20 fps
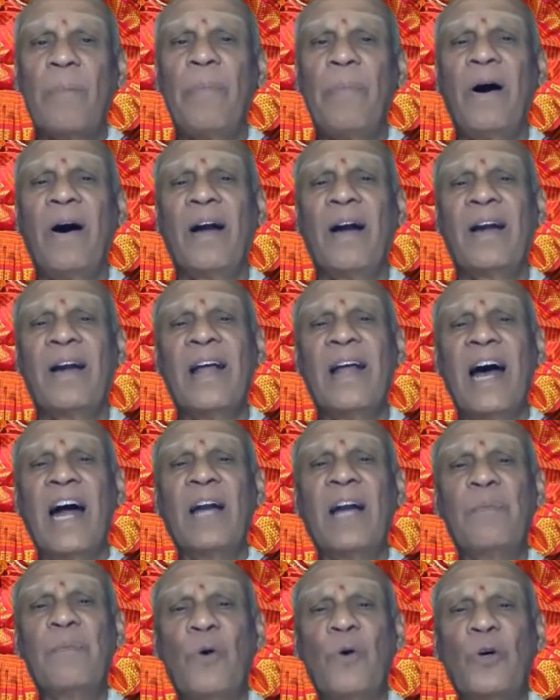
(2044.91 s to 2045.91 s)
upon
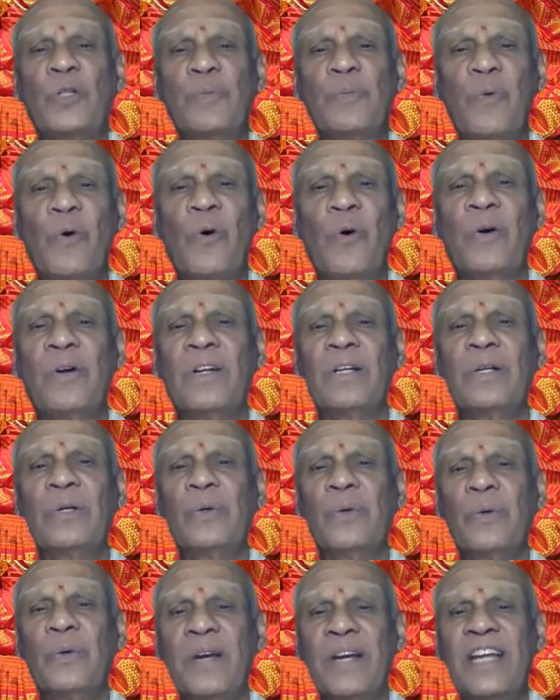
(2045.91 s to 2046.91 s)
and postpone
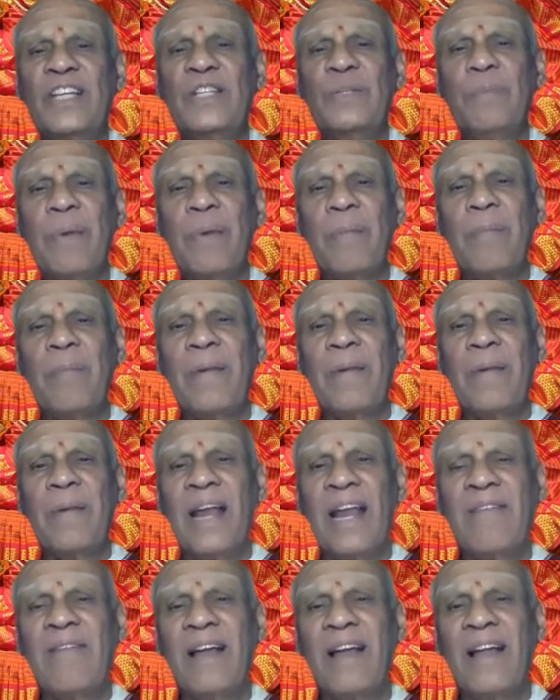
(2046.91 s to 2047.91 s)
to reach Brahman
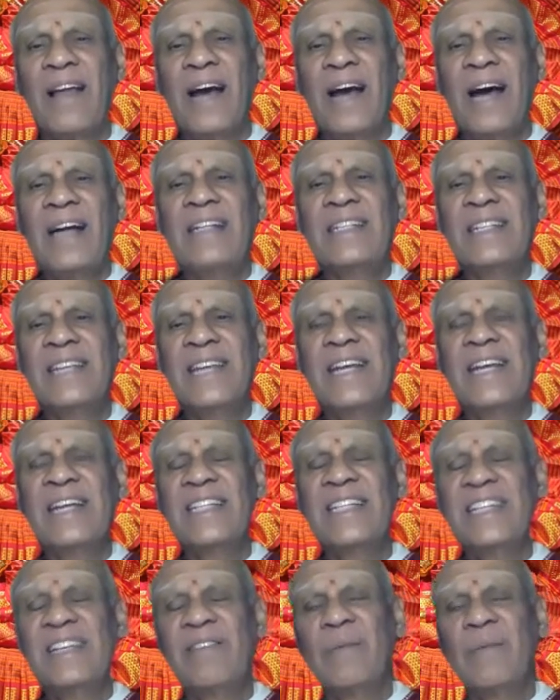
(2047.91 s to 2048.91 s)
level and
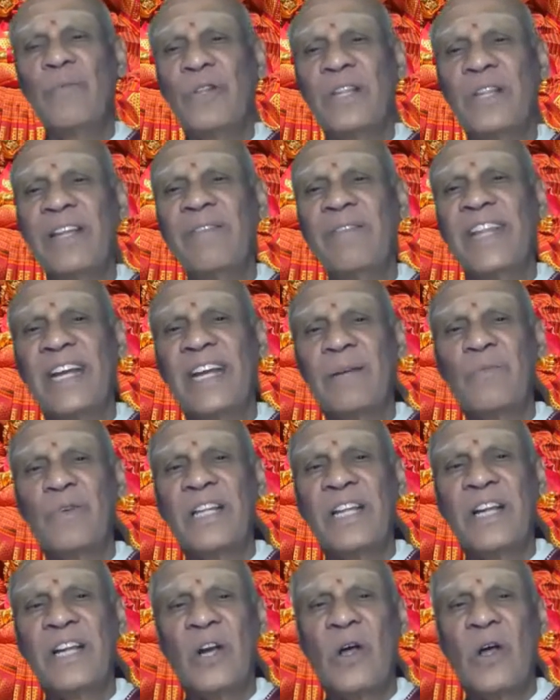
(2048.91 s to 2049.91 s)
seeking Jivan Mukti, Videha
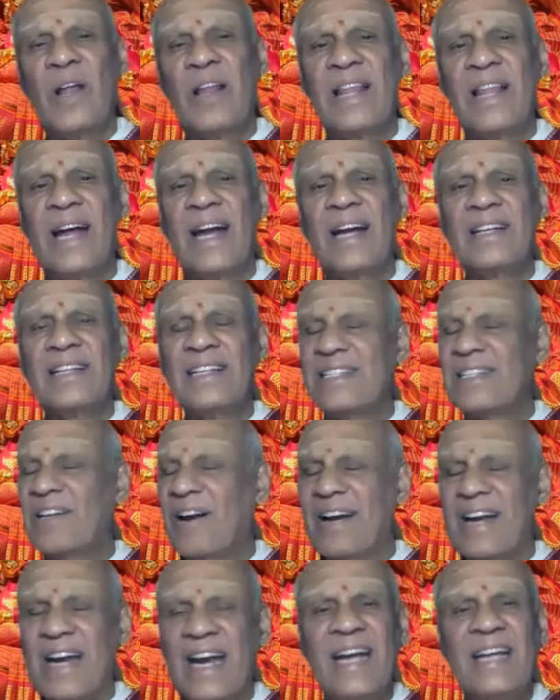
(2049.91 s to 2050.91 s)
Mukti and all that. This is
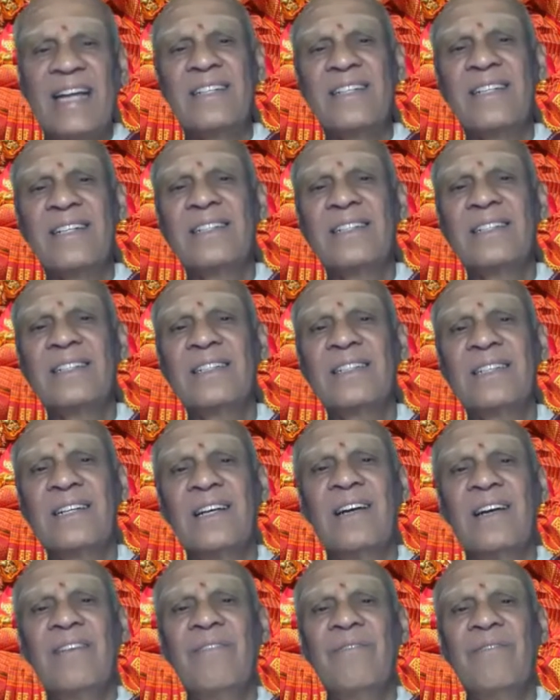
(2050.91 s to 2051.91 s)
not right.
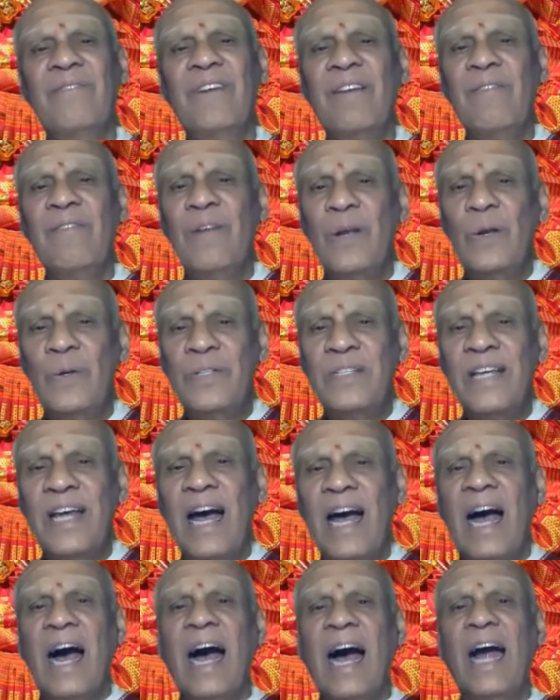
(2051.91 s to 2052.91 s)
When will you
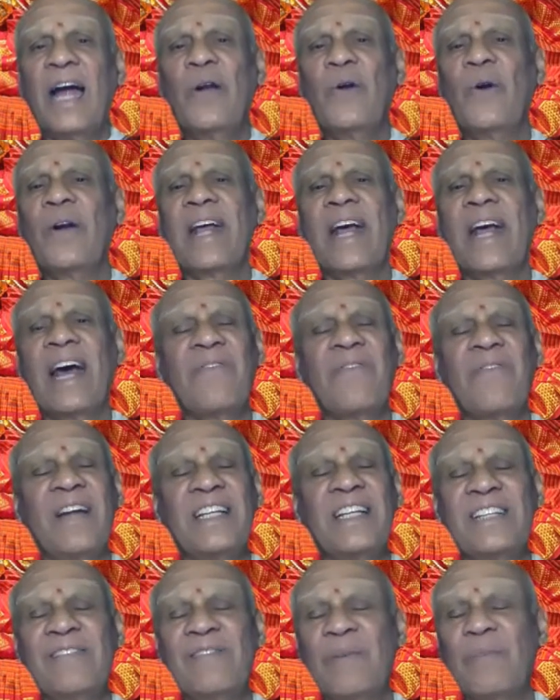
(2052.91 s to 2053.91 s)
say, I don't care for
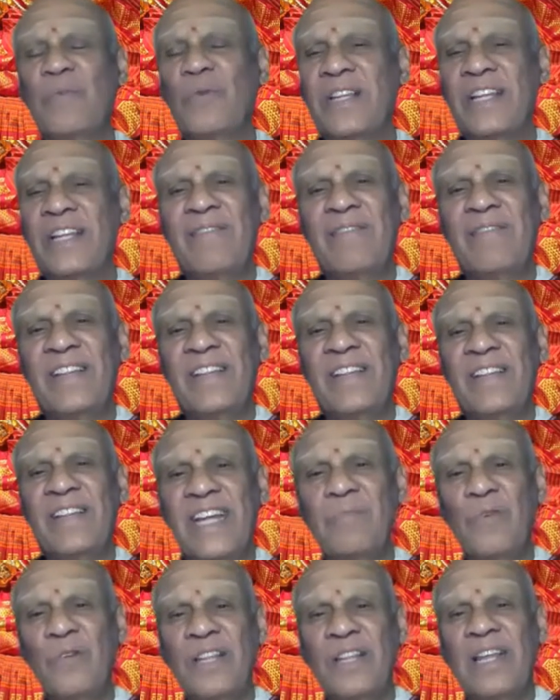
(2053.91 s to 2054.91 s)
Jivan Mukti and Videha
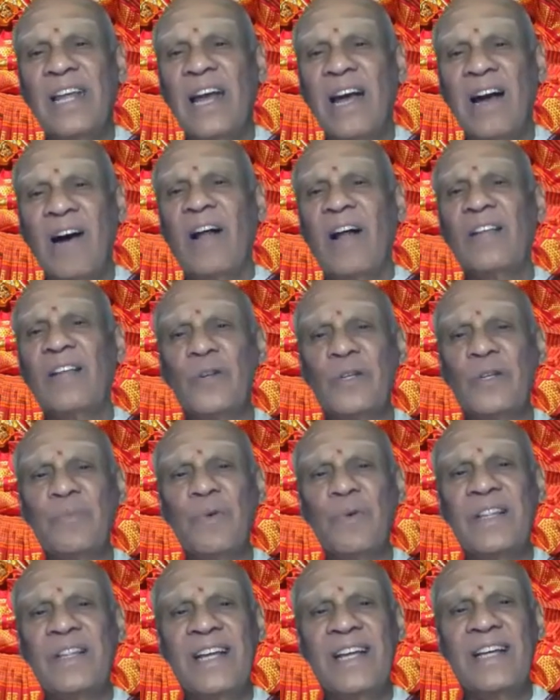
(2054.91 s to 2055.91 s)
Mukti, all those
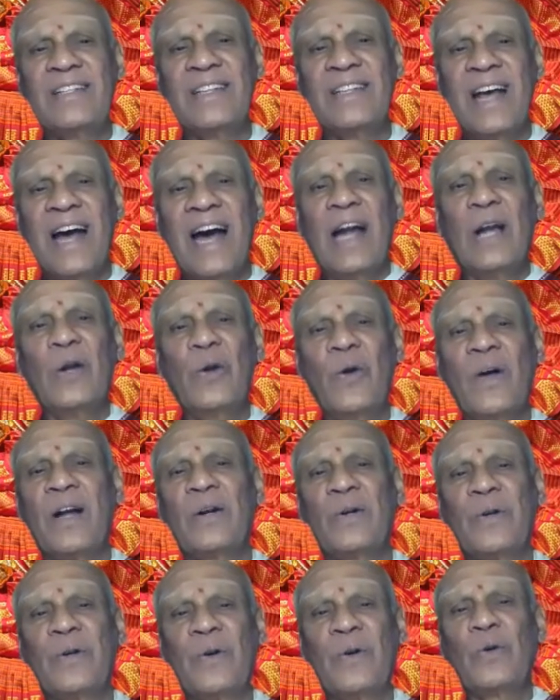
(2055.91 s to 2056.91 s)
Muktis, and look
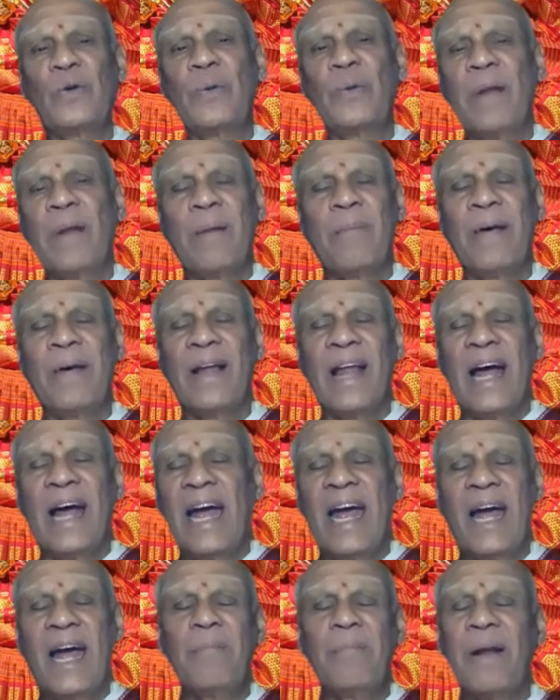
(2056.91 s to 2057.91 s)
to Brahman,
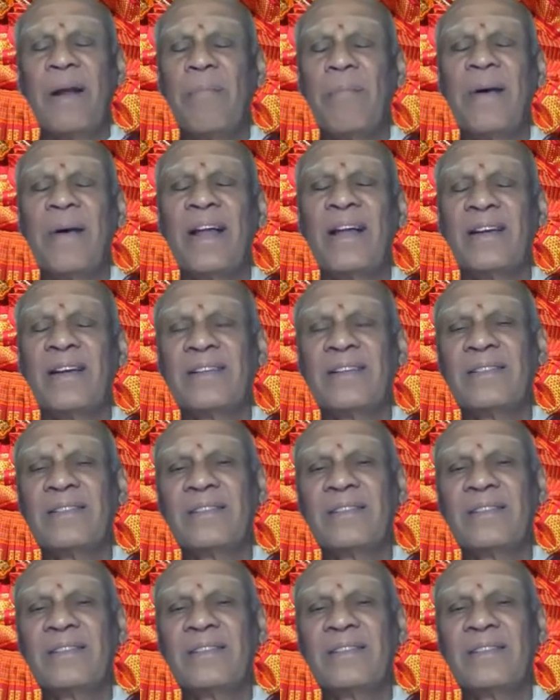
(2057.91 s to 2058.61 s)
I am Brahman.